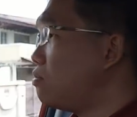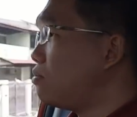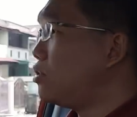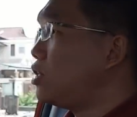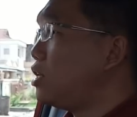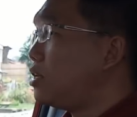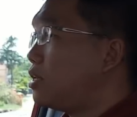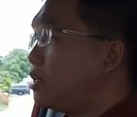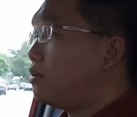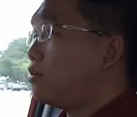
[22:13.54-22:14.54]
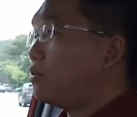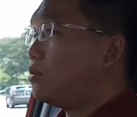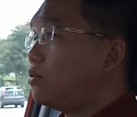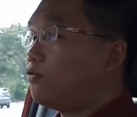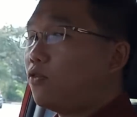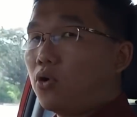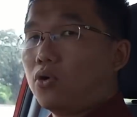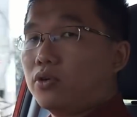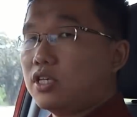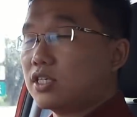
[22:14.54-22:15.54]
you see, for
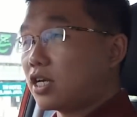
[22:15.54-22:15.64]
this